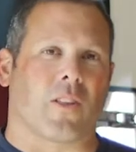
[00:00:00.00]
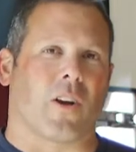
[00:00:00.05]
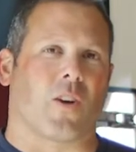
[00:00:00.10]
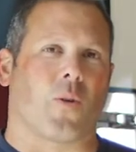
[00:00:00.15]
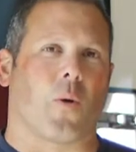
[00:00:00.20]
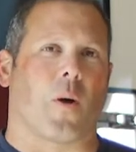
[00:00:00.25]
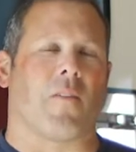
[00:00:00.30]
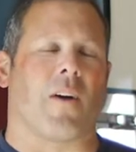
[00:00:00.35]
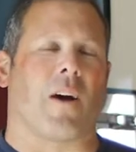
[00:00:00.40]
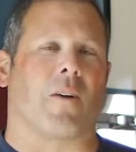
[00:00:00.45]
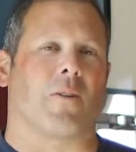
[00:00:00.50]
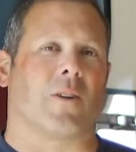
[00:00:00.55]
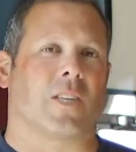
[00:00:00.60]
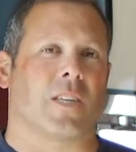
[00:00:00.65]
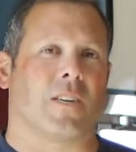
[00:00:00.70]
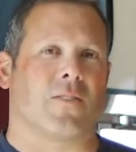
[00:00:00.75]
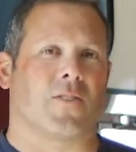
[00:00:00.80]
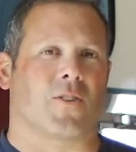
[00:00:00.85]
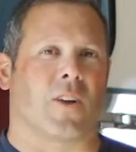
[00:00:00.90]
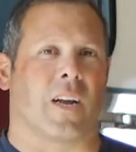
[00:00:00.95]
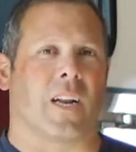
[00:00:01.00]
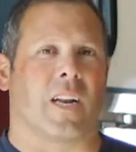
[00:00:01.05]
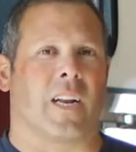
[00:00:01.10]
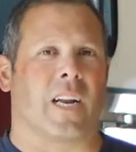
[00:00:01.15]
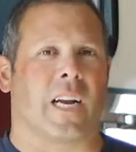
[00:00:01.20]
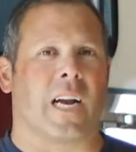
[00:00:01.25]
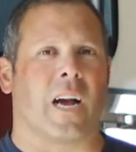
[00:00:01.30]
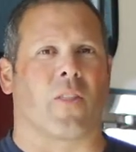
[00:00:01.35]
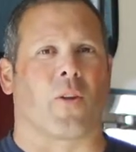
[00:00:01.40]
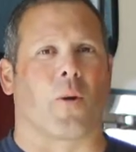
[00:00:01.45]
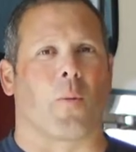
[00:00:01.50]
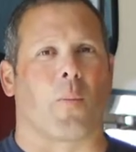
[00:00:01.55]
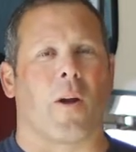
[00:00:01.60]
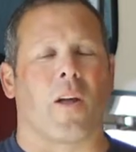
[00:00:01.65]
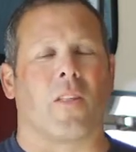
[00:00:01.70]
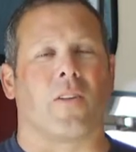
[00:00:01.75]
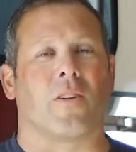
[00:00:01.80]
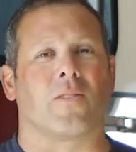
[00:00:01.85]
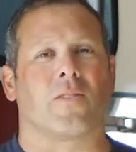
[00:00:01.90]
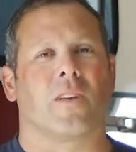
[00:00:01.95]
their 12-hour shifts trying to dig out their
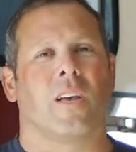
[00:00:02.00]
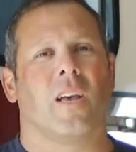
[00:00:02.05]
brothers.